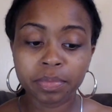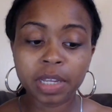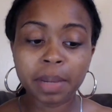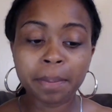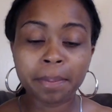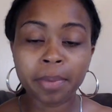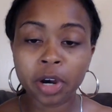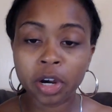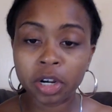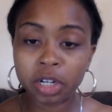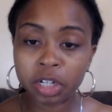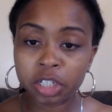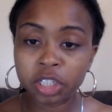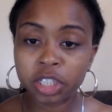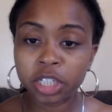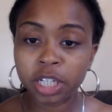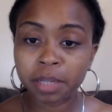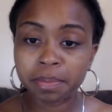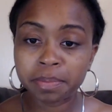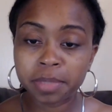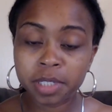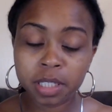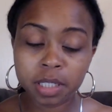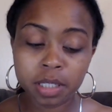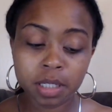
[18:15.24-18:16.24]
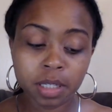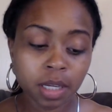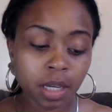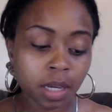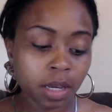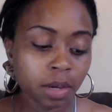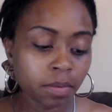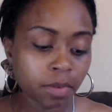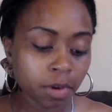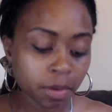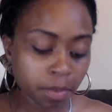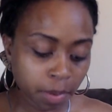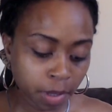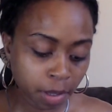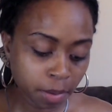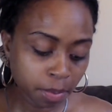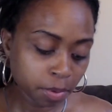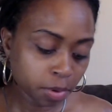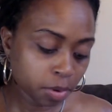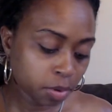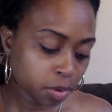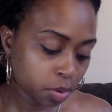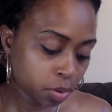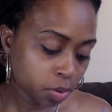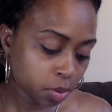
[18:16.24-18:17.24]
partnerships with
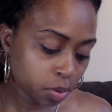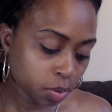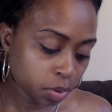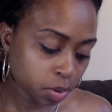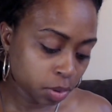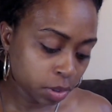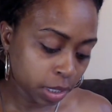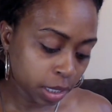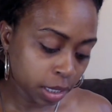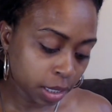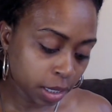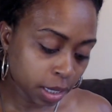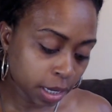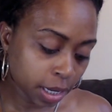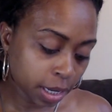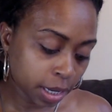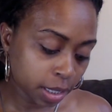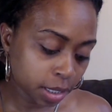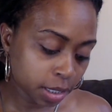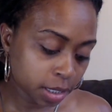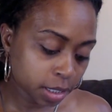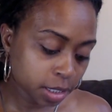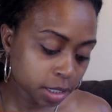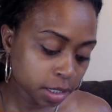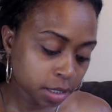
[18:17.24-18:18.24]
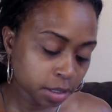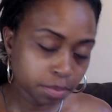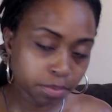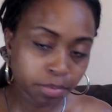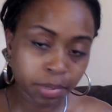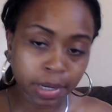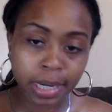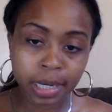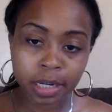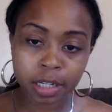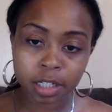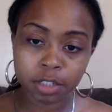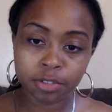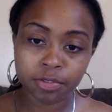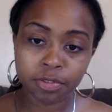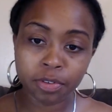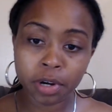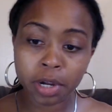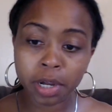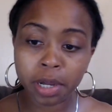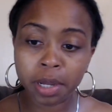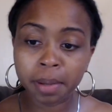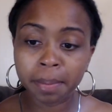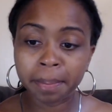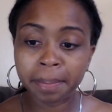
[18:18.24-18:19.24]
people who you can get products
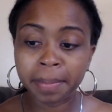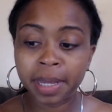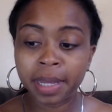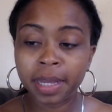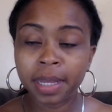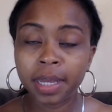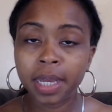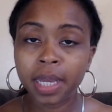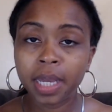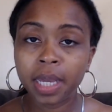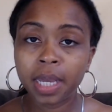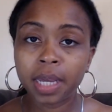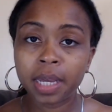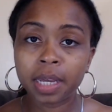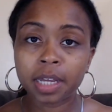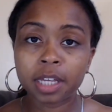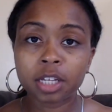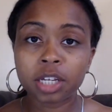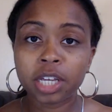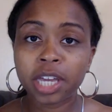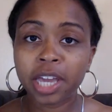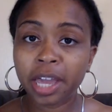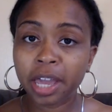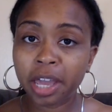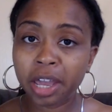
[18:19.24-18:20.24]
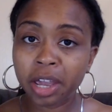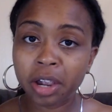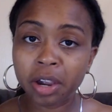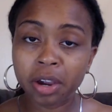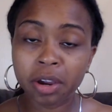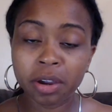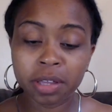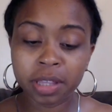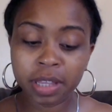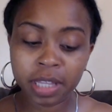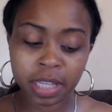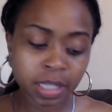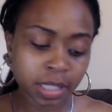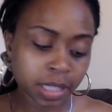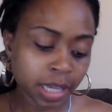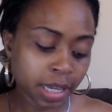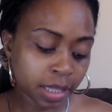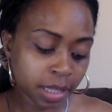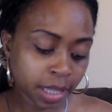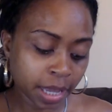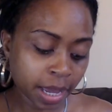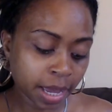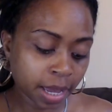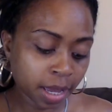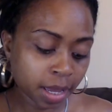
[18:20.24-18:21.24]
from, care and things like
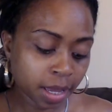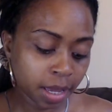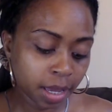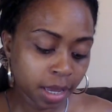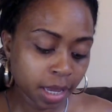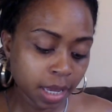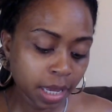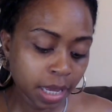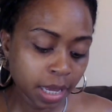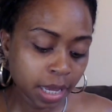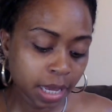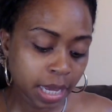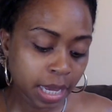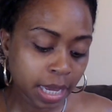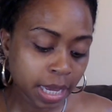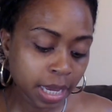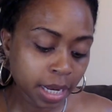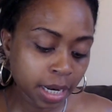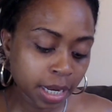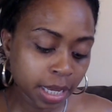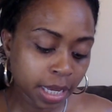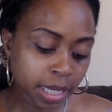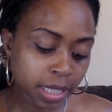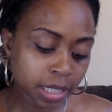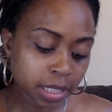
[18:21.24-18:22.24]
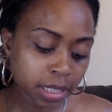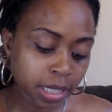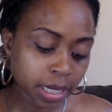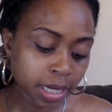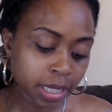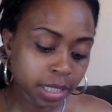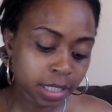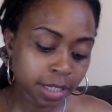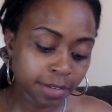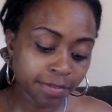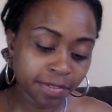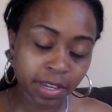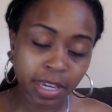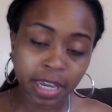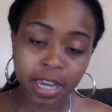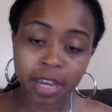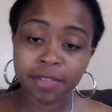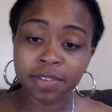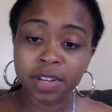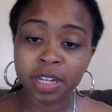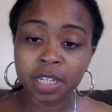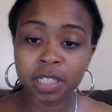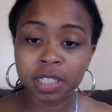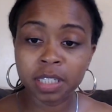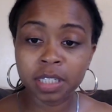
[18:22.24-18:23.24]
that. And he has scientific
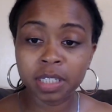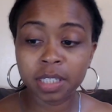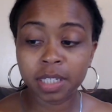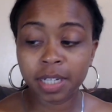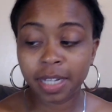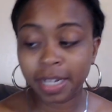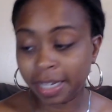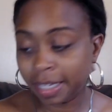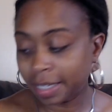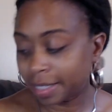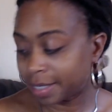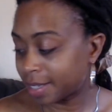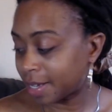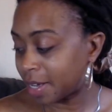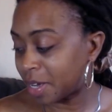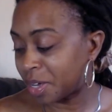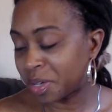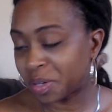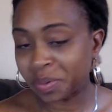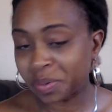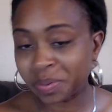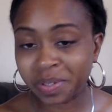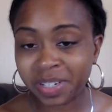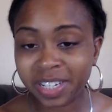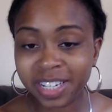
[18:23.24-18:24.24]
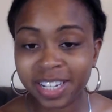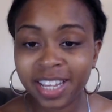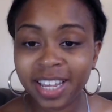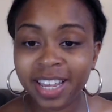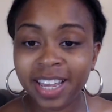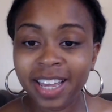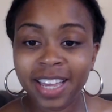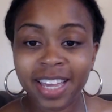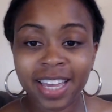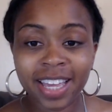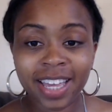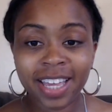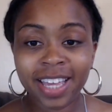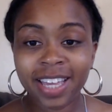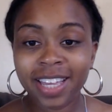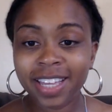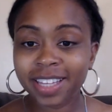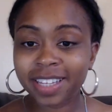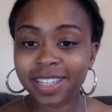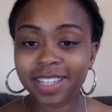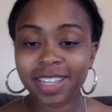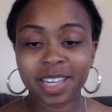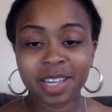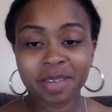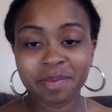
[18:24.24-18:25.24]
evidence and studies. Oh,
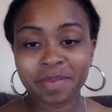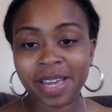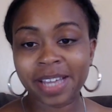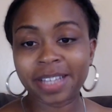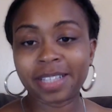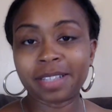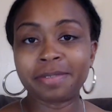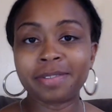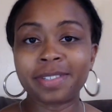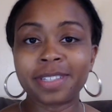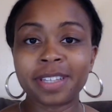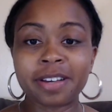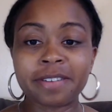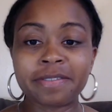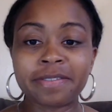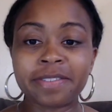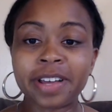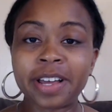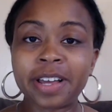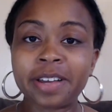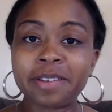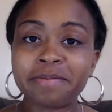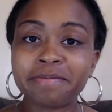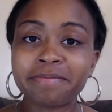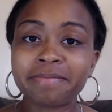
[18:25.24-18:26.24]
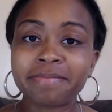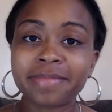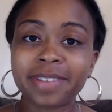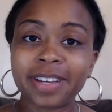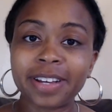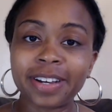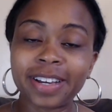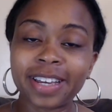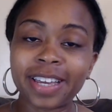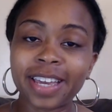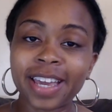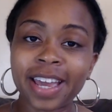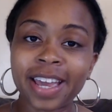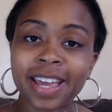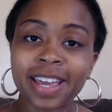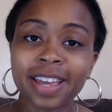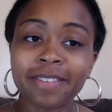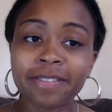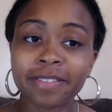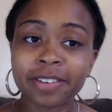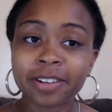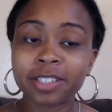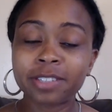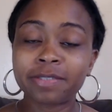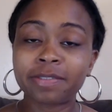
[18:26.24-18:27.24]
he backed himself up. Okay,
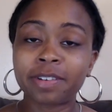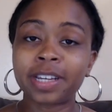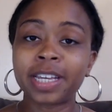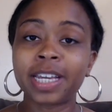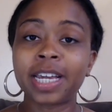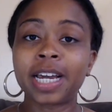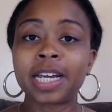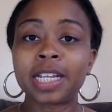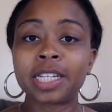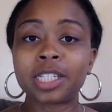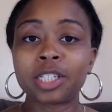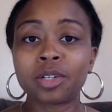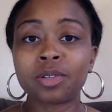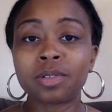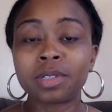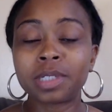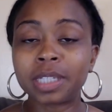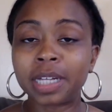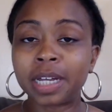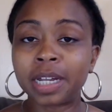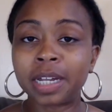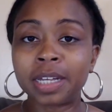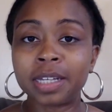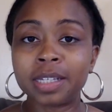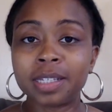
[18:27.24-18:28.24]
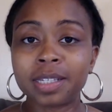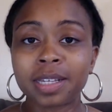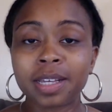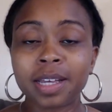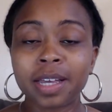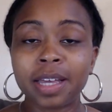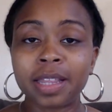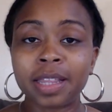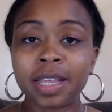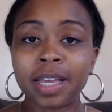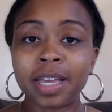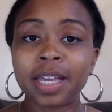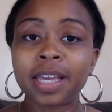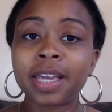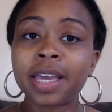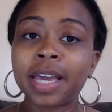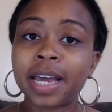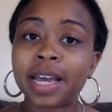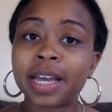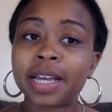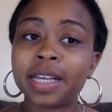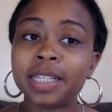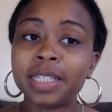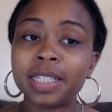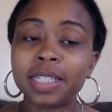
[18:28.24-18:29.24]
first of all, he got his own studies, and then he
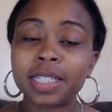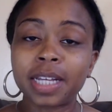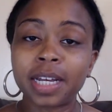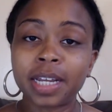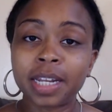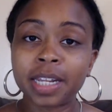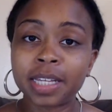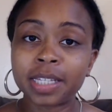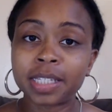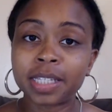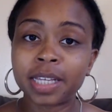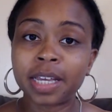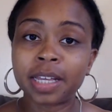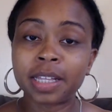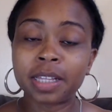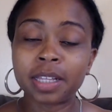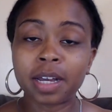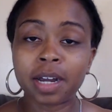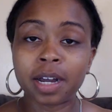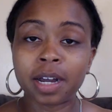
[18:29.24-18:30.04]
has studies in